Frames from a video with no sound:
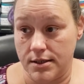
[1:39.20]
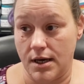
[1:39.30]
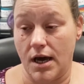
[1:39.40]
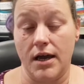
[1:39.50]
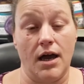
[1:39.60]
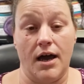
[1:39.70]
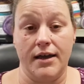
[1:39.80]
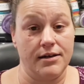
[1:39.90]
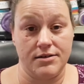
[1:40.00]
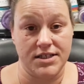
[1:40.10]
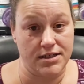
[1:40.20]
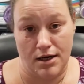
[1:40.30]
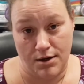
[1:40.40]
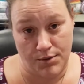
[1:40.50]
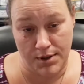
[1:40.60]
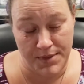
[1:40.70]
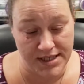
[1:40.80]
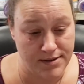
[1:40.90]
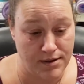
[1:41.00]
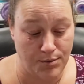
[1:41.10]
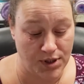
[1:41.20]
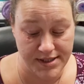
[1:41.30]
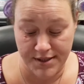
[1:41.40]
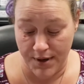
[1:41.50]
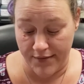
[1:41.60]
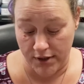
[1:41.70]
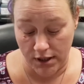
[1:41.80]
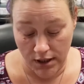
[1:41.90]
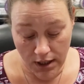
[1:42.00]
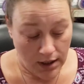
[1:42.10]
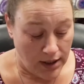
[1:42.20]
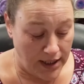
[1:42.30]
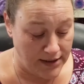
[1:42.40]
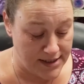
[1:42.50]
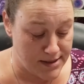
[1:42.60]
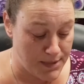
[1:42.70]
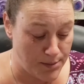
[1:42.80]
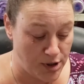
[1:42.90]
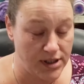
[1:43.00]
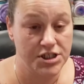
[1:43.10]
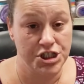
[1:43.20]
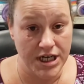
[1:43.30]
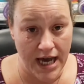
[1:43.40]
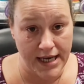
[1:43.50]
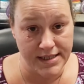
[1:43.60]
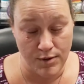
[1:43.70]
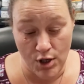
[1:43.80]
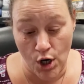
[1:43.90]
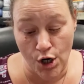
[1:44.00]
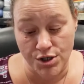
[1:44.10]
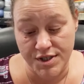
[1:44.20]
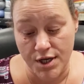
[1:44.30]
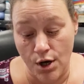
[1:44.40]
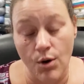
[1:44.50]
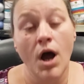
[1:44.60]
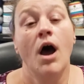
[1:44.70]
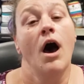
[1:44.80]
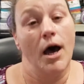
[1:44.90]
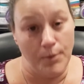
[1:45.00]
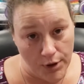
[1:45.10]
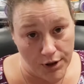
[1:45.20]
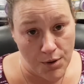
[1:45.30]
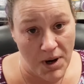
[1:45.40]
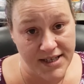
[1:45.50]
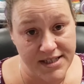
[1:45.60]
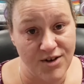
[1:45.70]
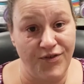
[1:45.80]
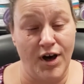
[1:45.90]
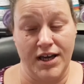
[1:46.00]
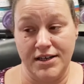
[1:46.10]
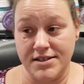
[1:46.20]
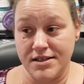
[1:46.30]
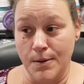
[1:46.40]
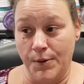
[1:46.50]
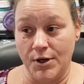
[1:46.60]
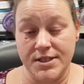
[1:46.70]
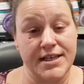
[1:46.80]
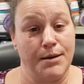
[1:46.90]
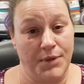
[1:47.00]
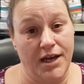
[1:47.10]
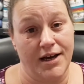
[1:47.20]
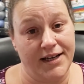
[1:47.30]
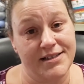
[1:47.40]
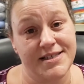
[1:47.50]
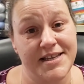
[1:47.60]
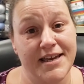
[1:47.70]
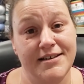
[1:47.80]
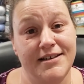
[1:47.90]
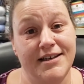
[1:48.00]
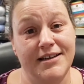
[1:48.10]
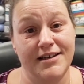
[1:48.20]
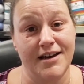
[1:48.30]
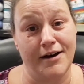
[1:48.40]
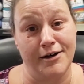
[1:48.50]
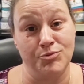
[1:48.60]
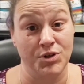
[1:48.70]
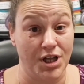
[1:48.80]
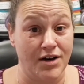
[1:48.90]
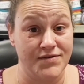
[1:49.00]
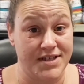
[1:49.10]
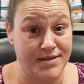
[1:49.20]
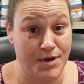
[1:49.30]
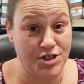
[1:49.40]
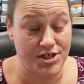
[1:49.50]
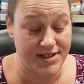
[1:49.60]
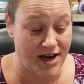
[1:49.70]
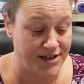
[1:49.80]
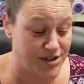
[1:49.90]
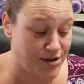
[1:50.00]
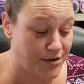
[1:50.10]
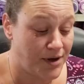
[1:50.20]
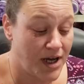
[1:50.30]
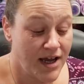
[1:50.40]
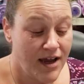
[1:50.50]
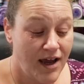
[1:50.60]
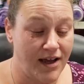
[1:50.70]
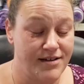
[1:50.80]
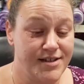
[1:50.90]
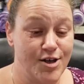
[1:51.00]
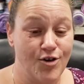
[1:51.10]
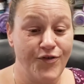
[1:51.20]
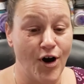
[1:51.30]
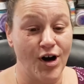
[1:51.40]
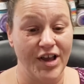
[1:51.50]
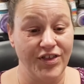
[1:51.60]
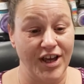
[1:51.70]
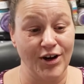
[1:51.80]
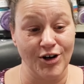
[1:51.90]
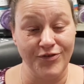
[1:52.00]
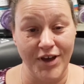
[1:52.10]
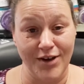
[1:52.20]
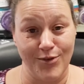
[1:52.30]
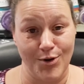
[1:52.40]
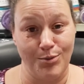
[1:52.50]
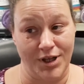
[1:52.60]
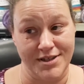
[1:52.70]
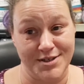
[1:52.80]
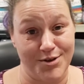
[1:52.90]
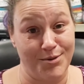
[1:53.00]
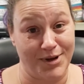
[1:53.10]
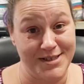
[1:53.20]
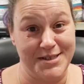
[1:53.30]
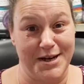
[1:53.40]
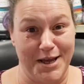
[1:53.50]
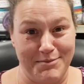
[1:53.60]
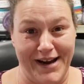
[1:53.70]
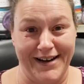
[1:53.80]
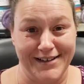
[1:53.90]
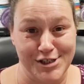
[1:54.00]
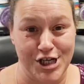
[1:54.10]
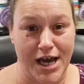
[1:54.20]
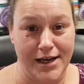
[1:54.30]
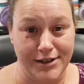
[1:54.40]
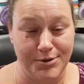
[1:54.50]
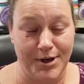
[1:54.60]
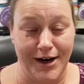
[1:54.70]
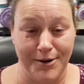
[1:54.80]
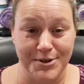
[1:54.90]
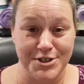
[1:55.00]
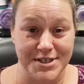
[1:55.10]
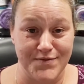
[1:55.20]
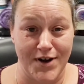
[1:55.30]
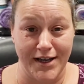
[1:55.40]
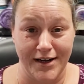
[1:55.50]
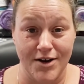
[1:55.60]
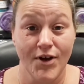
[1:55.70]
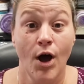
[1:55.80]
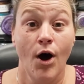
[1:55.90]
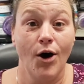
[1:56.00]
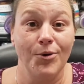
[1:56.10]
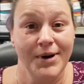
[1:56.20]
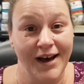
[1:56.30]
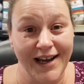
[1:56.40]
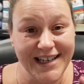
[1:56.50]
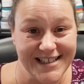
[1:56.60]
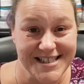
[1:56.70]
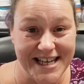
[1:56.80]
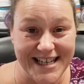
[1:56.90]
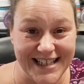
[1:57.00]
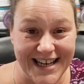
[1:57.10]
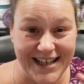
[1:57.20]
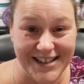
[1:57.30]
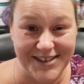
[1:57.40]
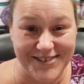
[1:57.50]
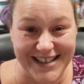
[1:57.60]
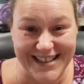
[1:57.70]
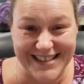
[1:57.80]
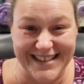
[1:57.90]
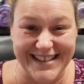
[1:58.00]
I did not want to mess with them whatsoever. And that's a memory that she has with her. So I'm on a quest to find slippers that my Aunt Sandy loves as much as I do. And so far, I think her favorite ones are the ones that I made in January, which is funny enough. Oh, and hi, Aunt Sandy. How you doing?